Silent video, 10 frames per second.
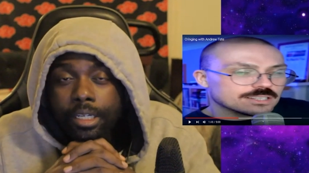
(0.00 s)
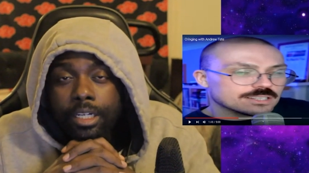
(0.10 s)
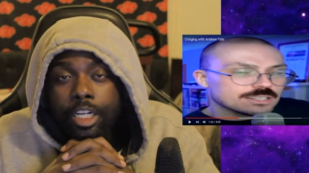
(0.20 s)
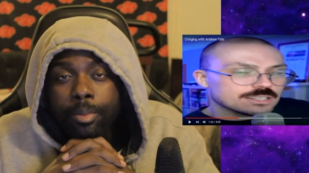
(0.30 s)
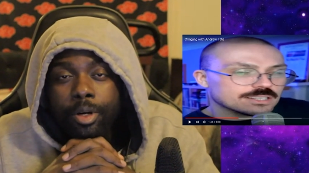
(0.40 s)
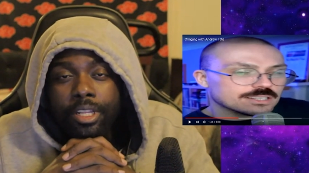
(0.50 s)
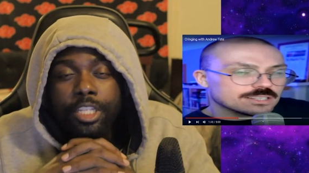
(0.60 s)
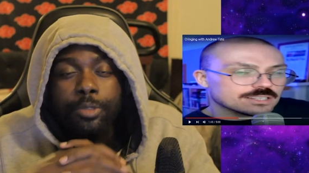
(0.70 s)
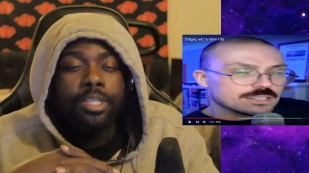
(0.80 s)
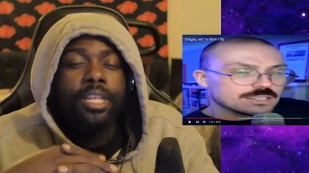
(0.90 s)
Speaker 1: come on. At
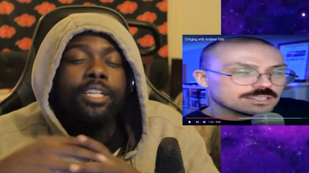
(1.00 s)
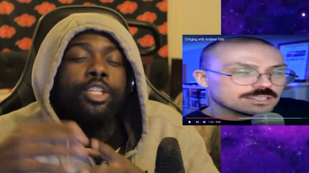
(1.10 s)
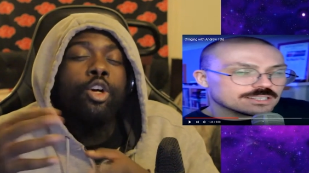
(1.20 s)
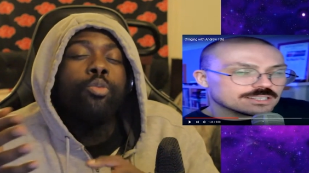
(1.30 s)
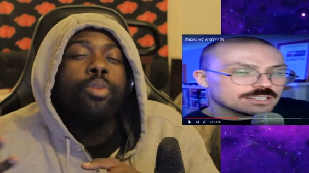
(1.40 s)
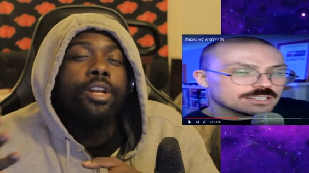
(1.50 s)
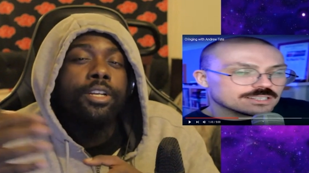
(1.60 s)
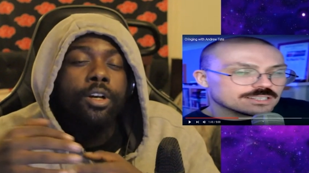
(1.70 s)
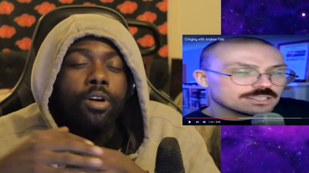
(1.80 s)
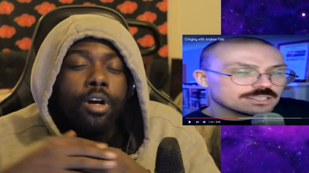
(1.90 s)
least when like Joe
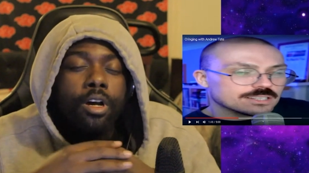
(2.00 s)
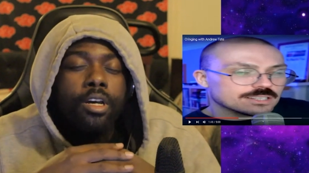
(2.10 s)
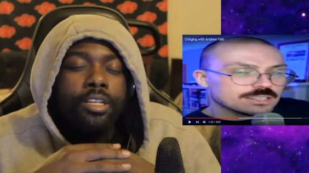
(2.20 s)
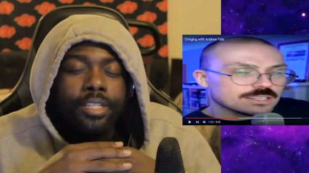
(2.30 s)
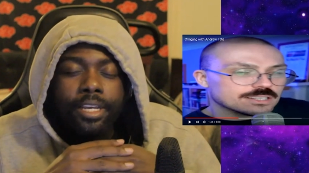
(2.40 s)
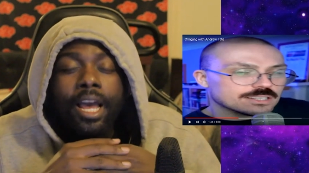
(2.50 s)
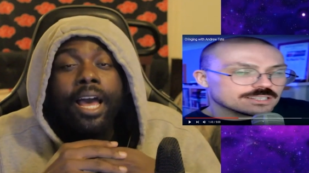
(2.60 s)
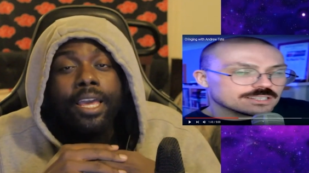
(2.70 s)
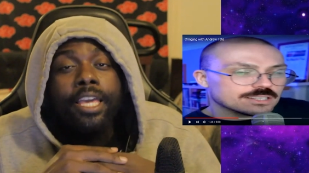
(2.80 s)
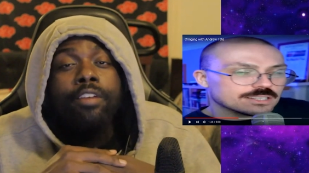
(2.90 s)
Budden go hard, it's like, all
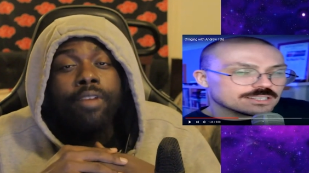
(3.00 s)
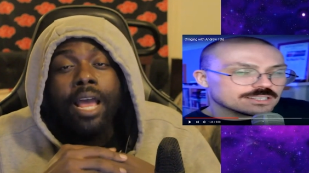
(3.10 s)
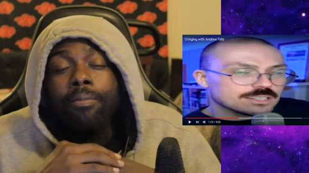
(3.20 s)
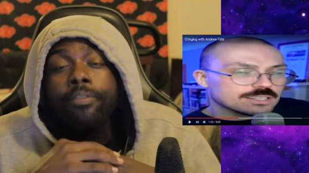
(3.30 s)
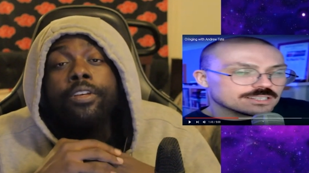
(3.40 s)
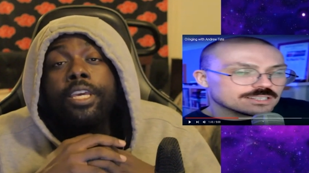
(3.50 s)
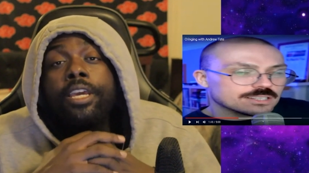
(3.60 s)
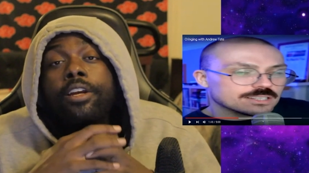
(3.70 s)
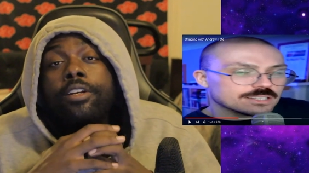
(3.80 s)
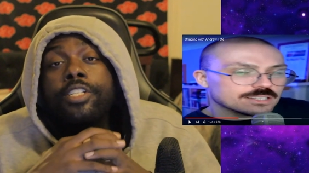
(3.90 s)
right, he rapped for
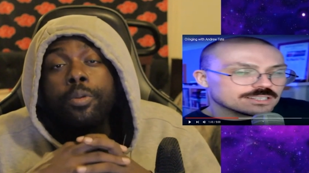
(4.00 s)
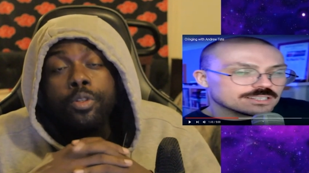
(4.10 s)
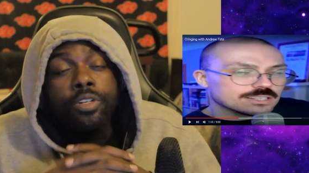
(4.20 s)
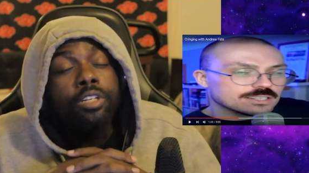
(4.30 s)
years. He was really